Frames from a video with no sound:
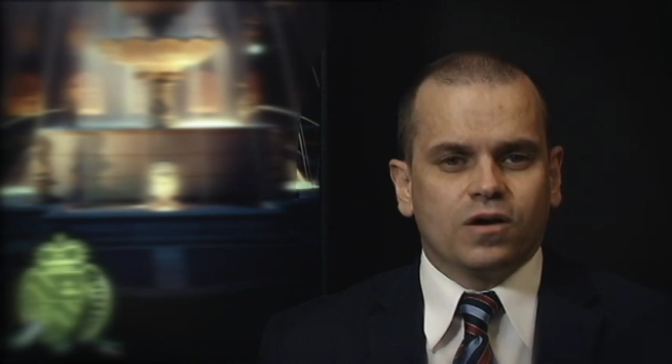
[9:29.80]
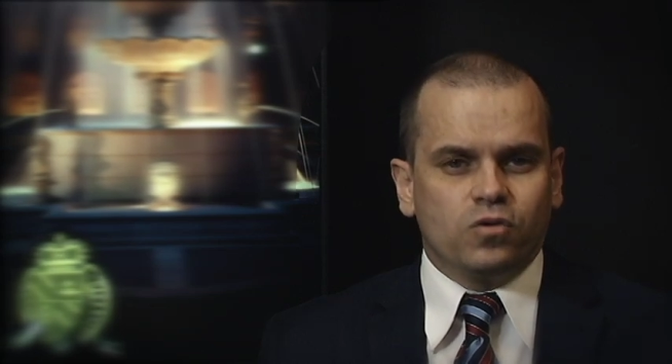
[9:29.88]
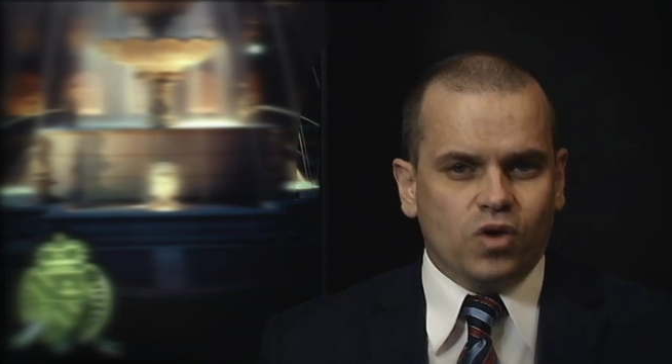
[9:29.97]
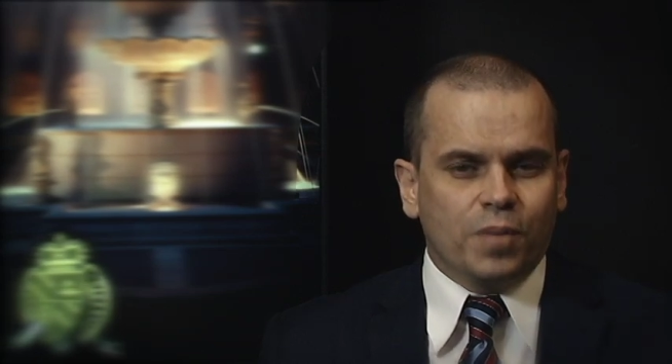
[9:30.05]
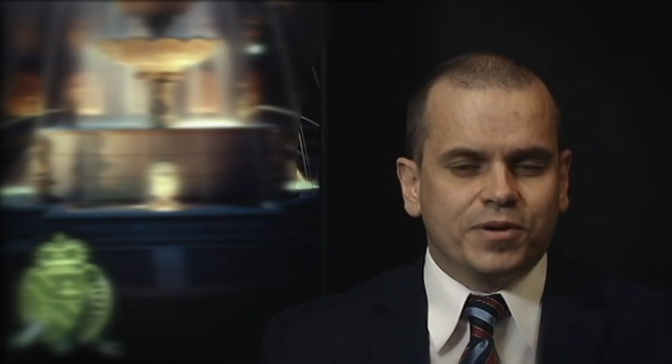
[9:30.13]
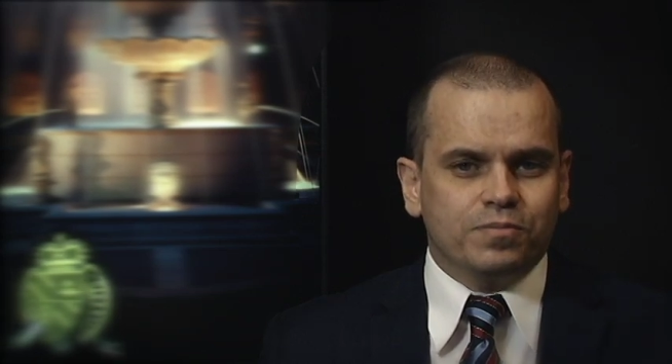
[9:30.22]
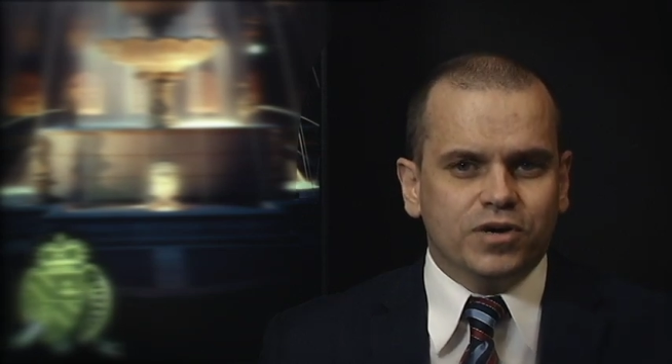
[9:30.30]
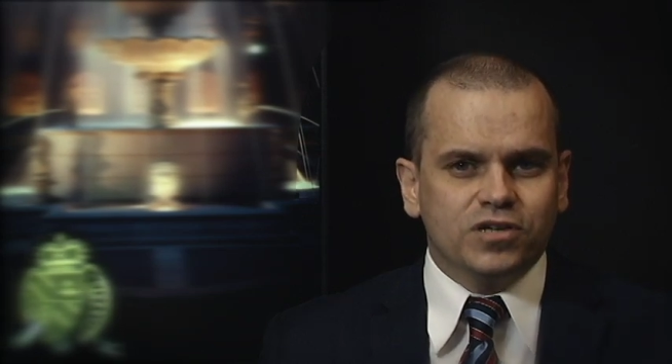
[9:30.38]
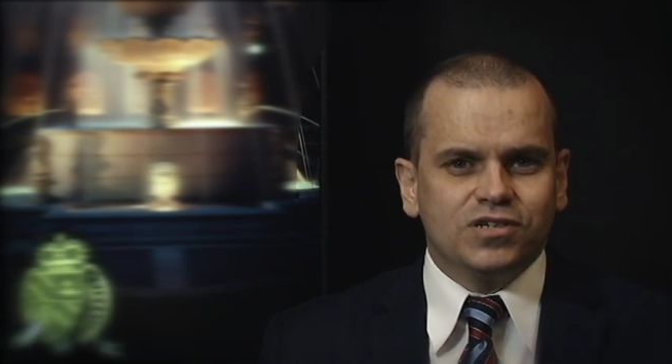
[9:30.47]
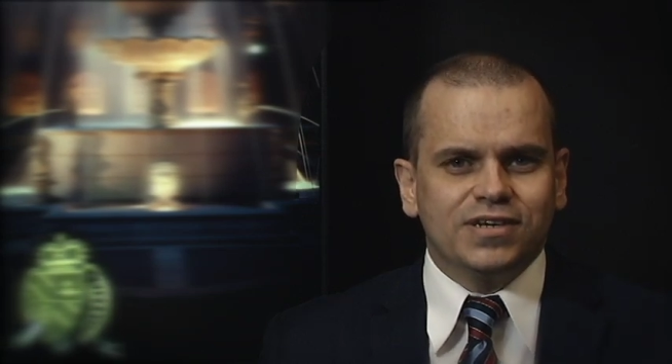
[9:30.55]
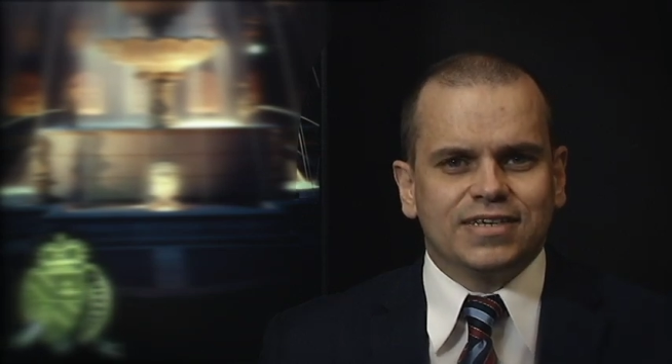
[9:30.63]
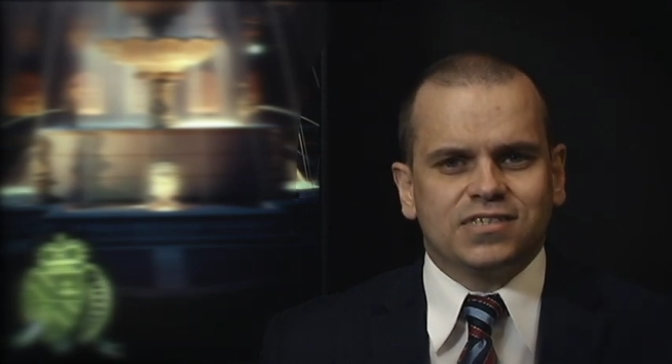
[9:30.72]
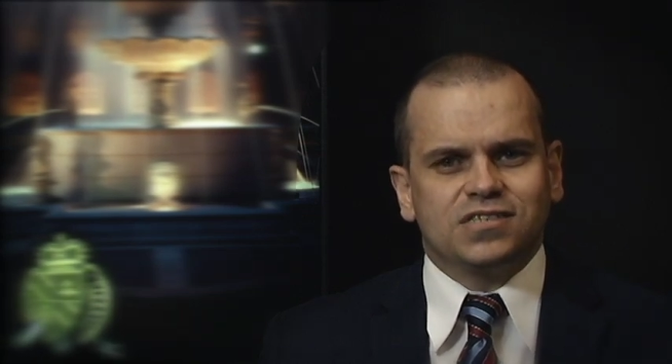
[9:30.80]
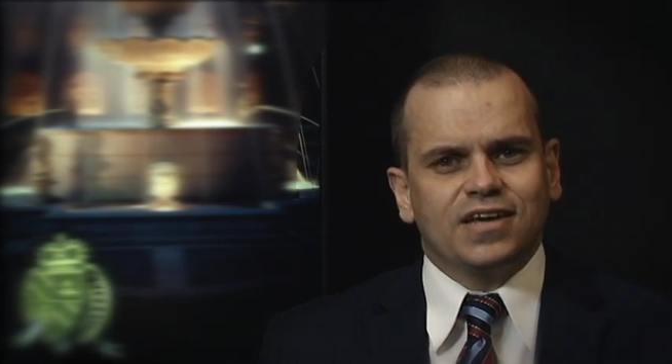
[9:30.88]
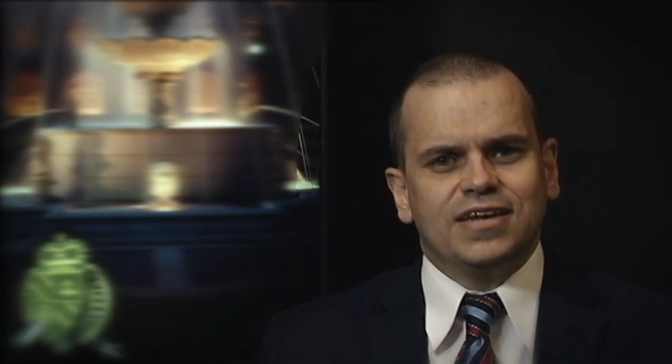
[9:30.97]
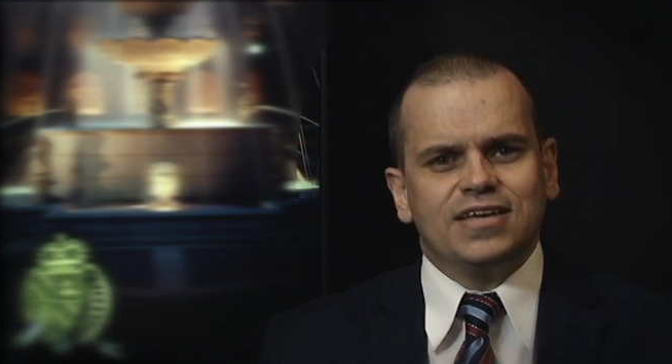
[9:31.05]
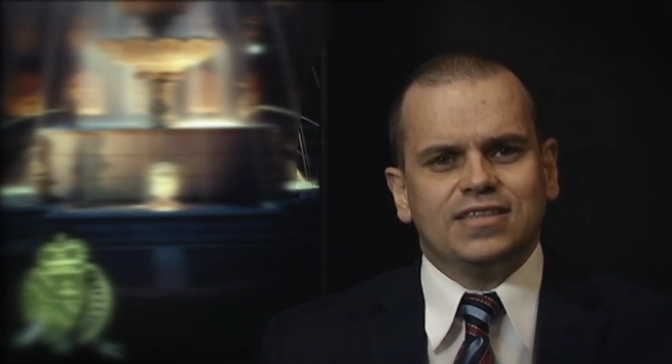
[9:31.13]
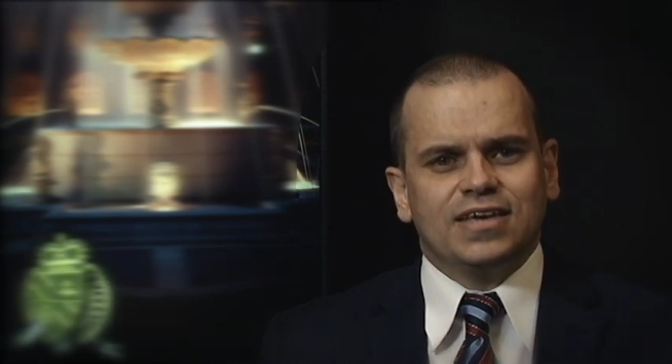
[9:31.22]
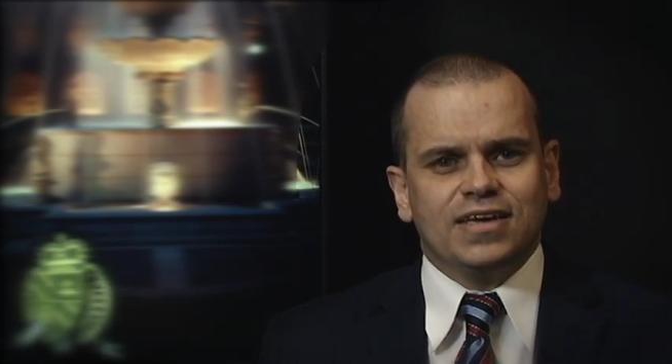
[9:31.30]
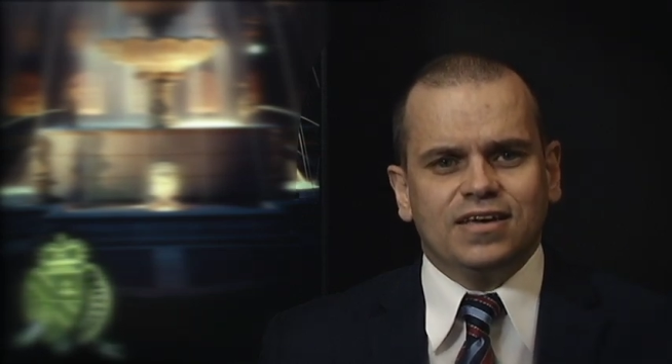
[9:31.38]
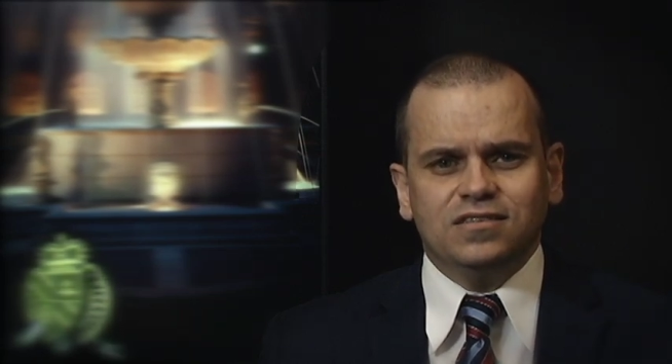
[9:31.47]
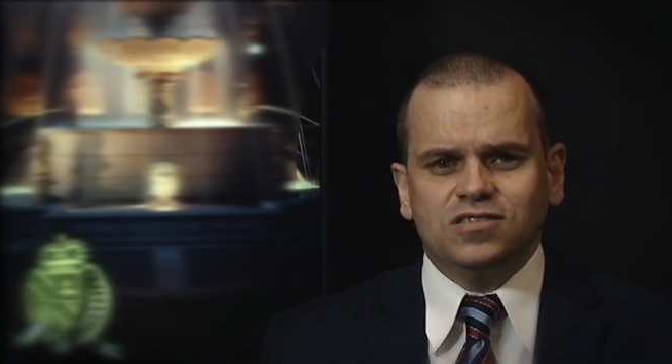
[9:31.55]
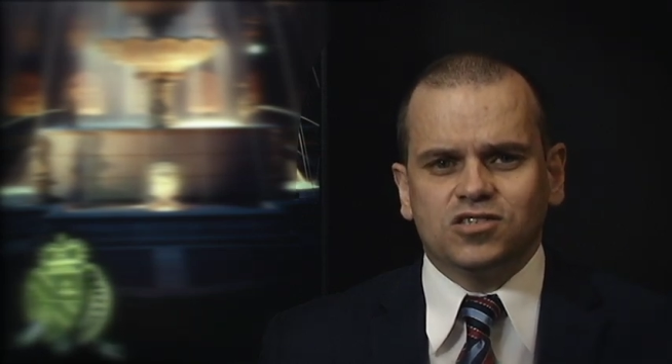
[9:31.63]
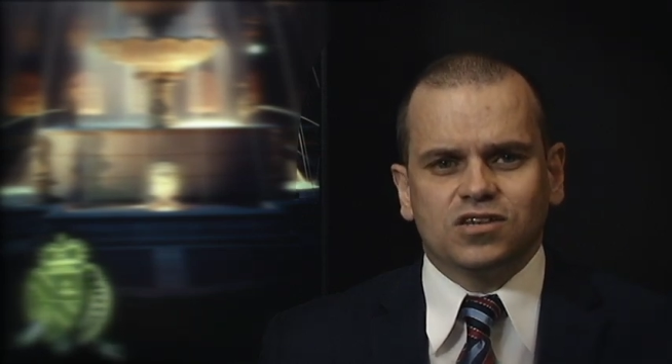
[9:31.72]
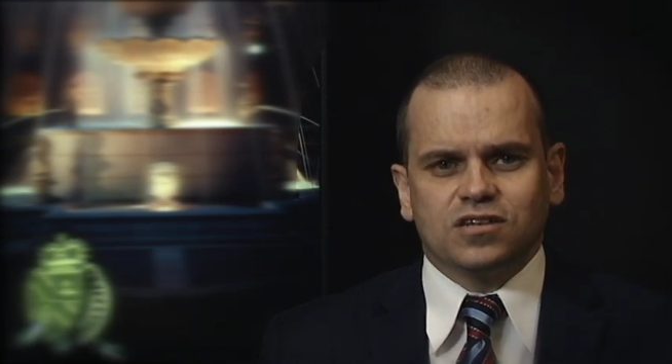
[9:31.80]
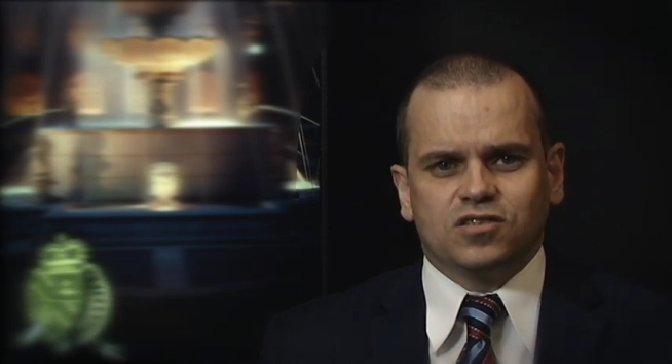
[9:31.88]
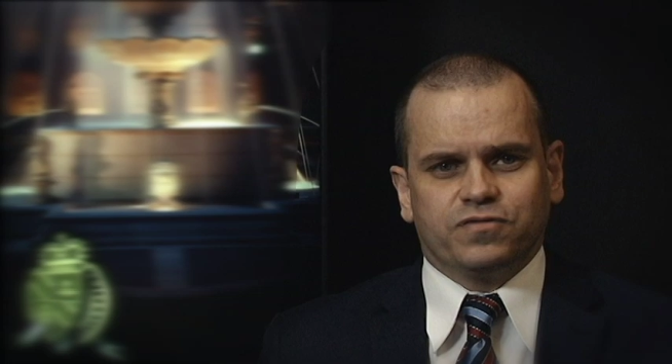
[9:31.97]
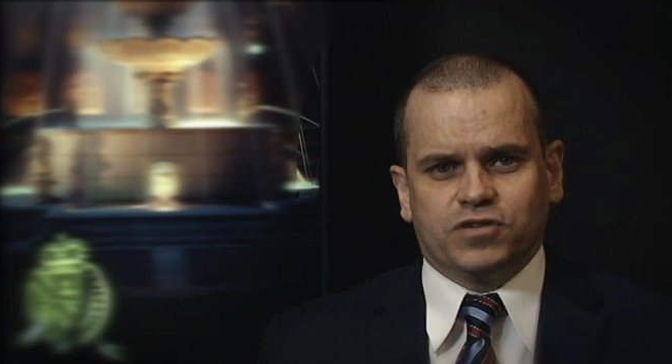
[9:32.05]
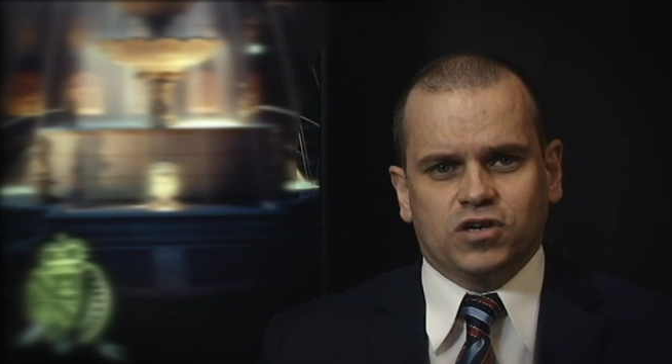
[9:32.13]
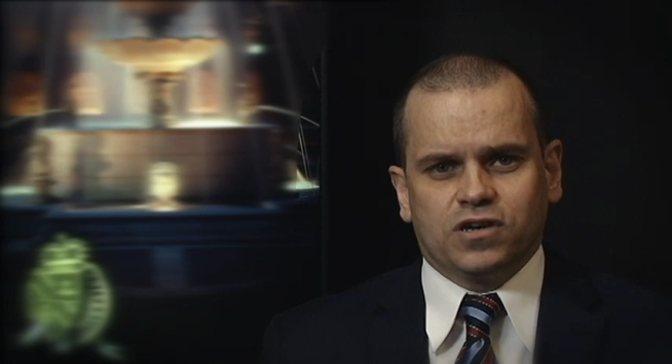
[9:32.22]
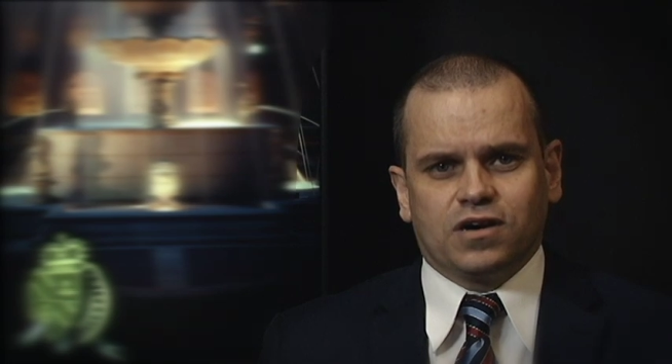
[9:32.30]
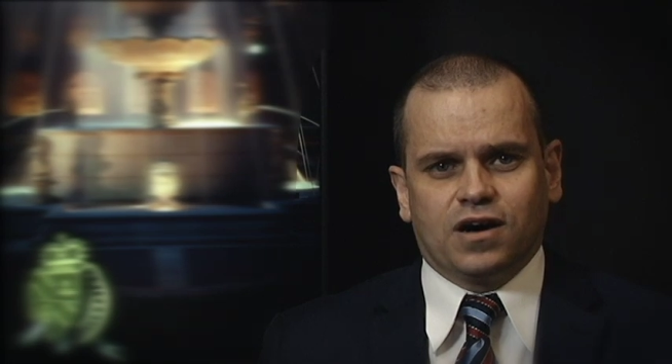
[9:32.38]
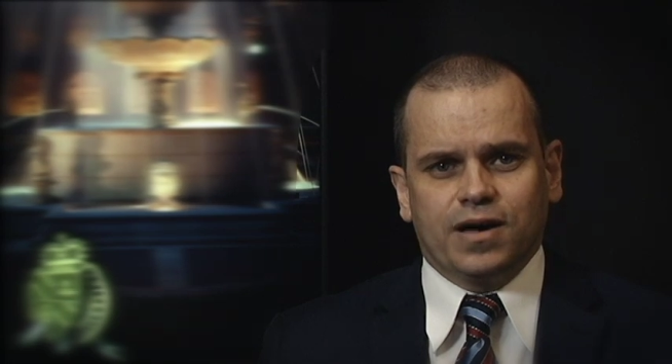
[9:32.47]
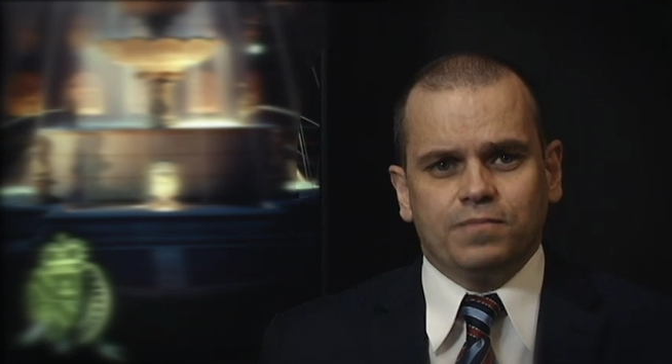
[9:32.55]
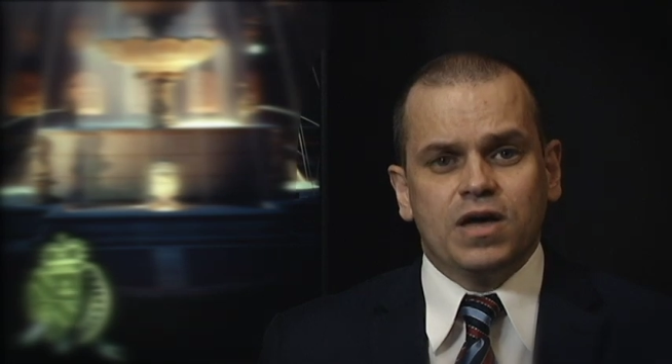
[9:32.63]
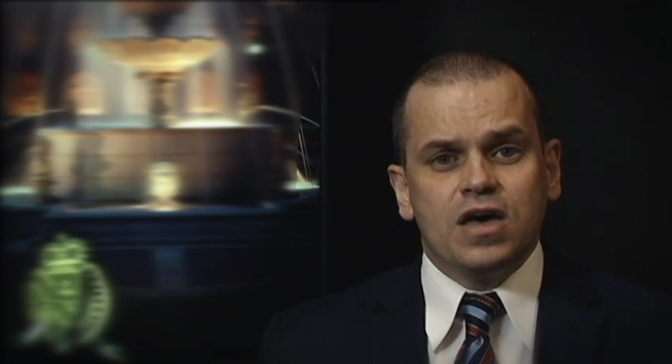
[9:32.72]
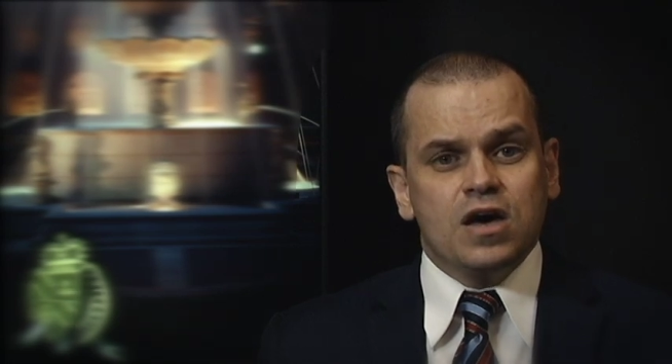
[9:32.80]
Robert Merton, extending the insights of Durkheim,